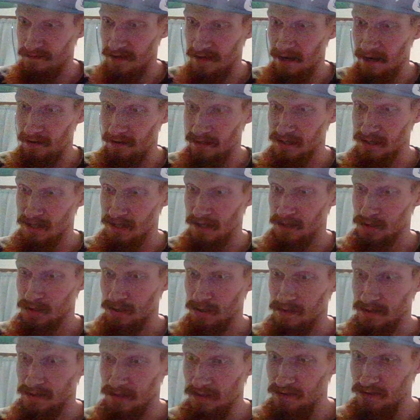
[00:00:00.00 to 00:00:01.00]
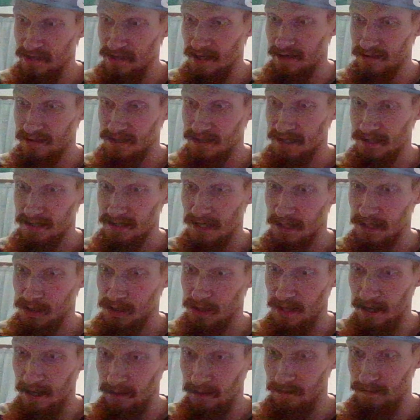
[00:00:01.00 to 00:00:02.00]
carries, 102 yards, and a
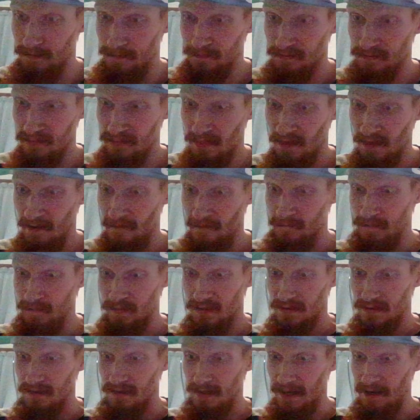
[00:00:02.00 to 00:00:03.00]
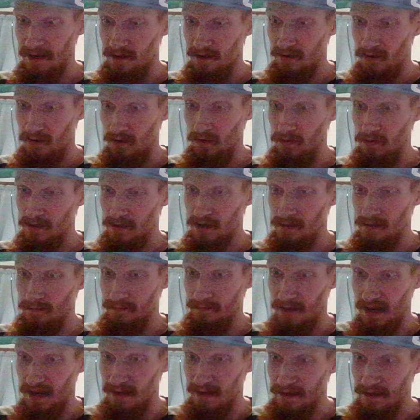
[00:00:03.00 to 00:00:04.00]
touchdown. Dare
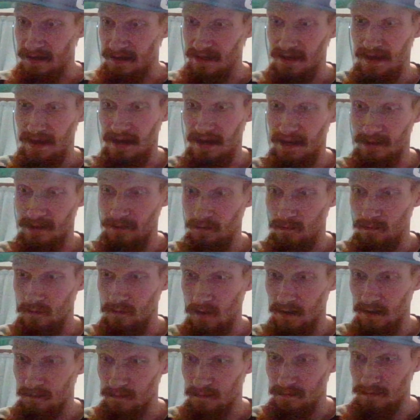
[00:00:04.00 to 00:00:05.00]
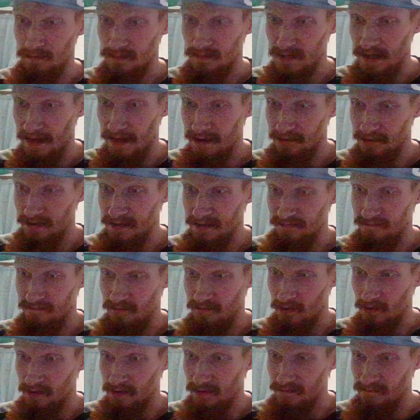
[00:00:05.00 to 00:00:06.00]
Ungambale had 1 carry
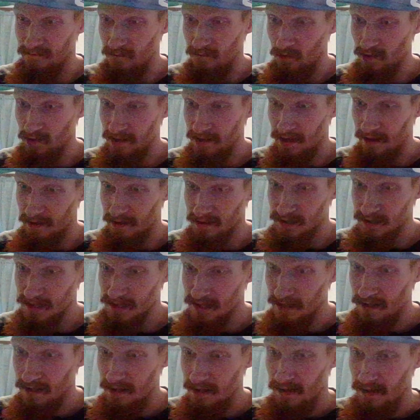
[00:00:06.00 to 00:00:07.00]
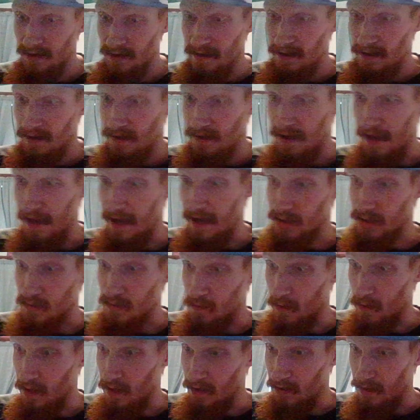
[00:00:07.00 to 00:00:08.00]
for 4 yards, as
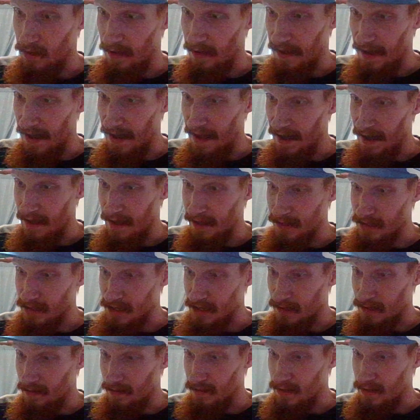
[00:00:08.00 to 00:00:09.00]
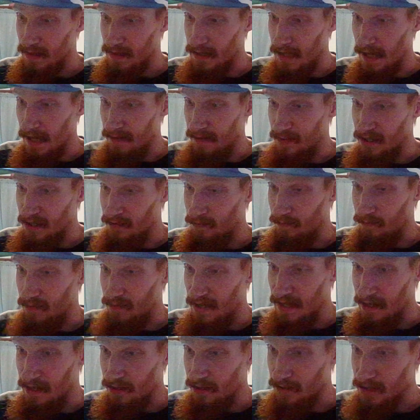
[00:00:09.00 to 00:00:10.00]
well as Damian
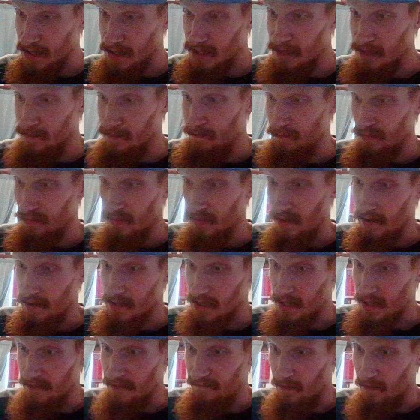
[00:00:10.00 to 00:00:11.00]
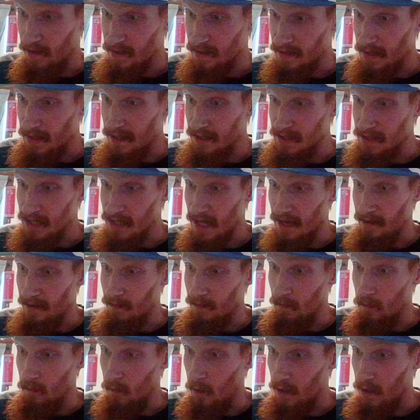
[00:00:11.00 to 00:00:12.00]
Pierce. Stephon Diggs
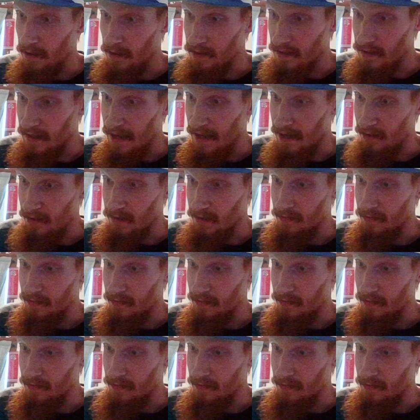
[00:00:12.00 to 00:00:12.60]
had 1 carry